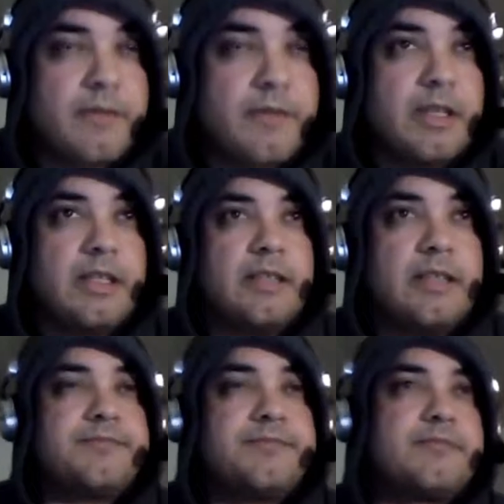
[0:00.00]
if
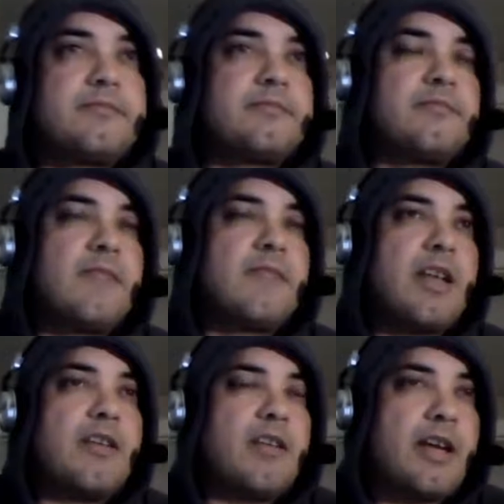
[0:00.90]
um,
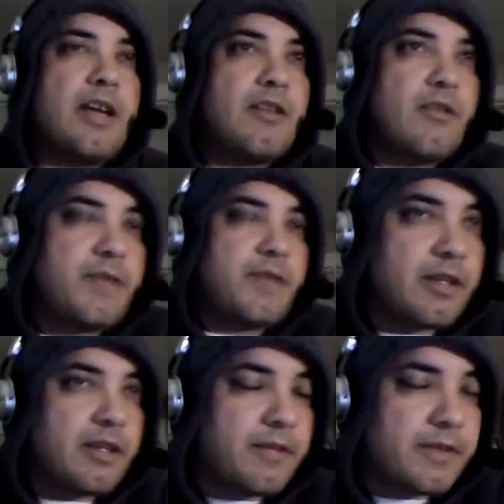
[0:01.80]
I don't know I don't know if he
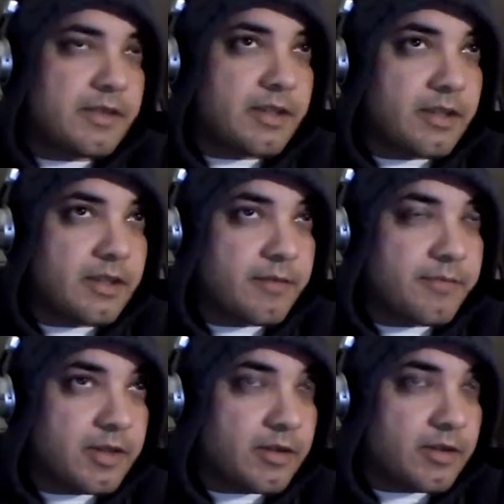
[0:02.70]
can if he's gonna
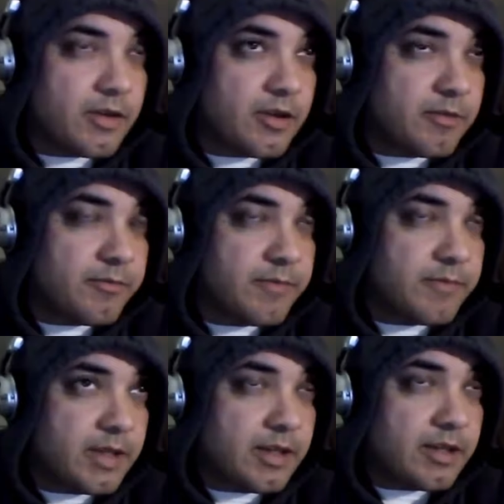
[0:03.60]
you know hurt him
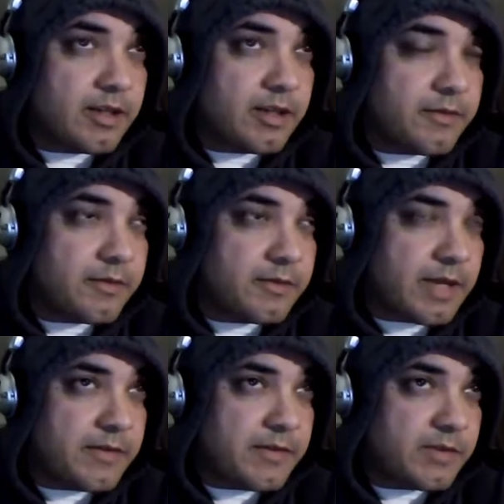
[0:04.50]
enough because
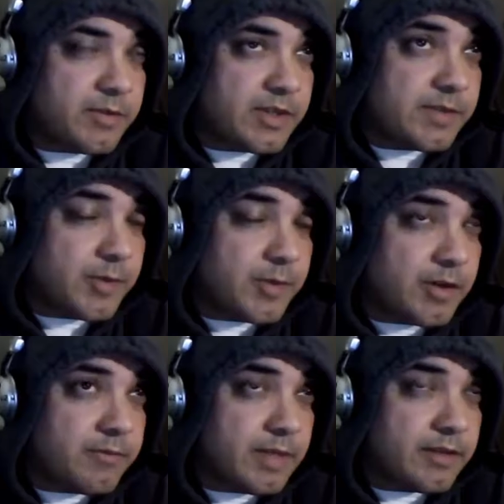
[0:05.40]
Davis is pretty
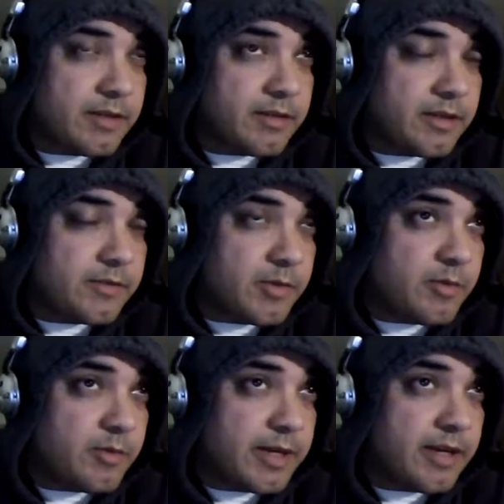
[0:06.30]
smart and, and he's
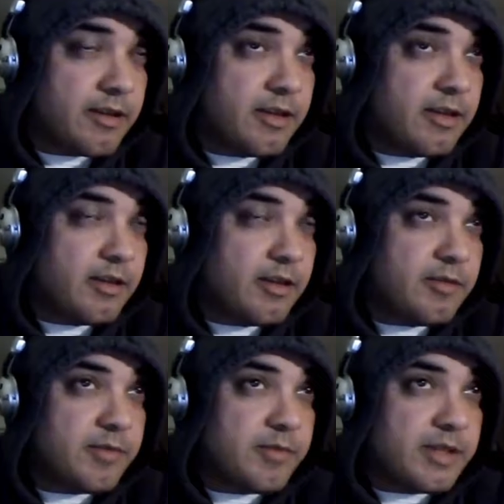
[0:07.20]
mobile.
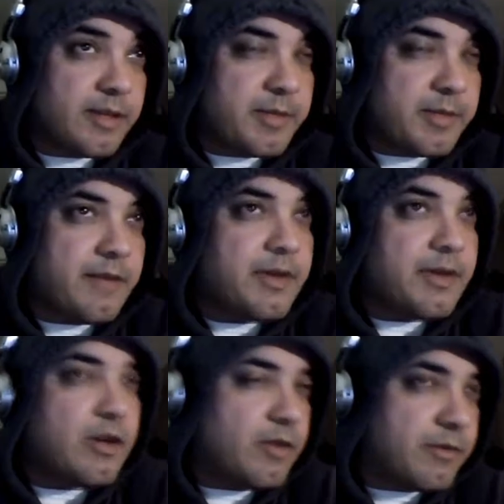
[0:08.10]
But I mean, you never
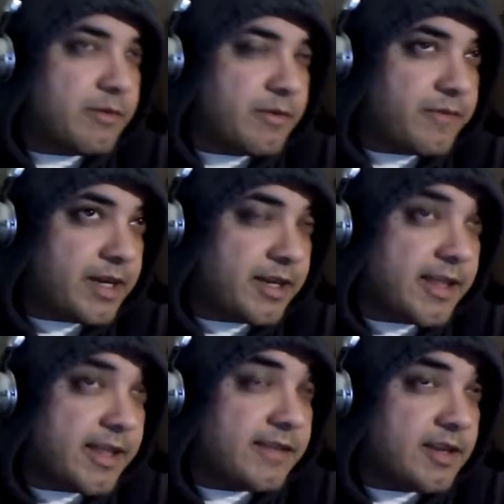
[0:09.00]
know what, what fighting on
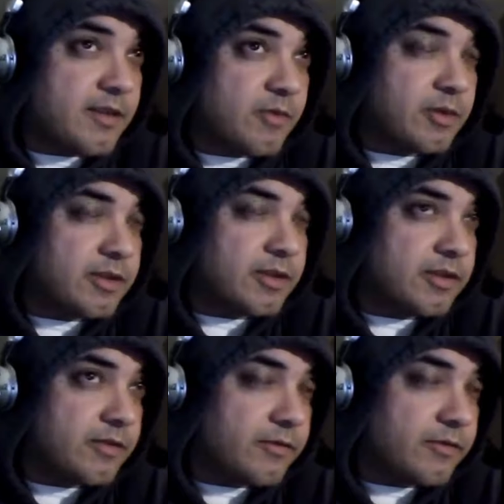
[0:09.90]
that side of the world can
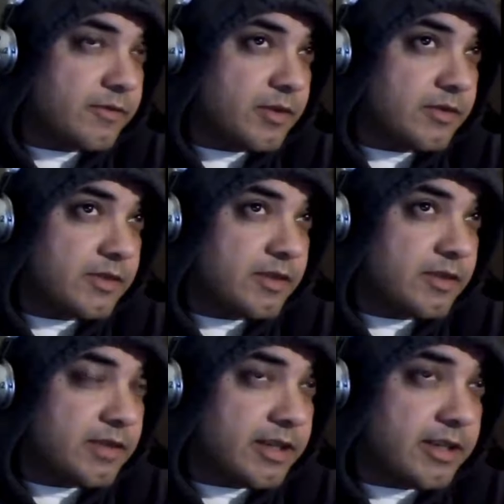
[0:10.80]
do for folks. You know,
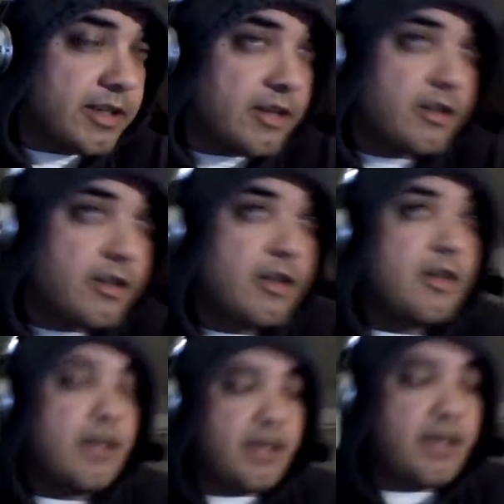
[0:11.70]
like like it could
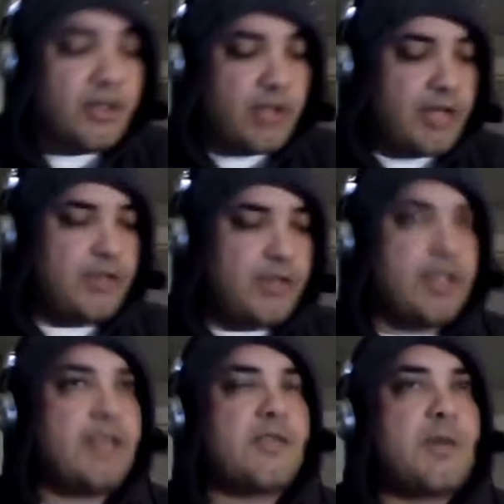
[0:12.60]
it could change
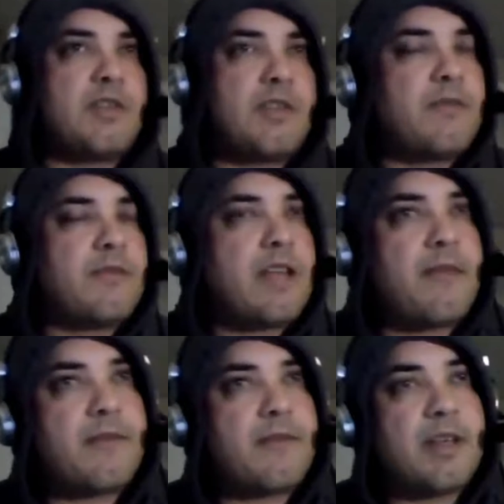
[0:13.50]
things, especially if they
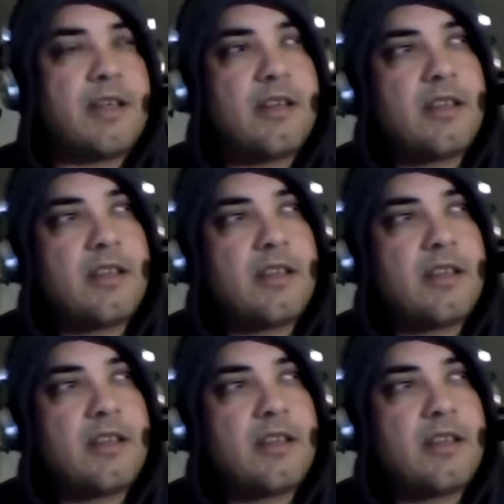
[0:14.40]
have uh,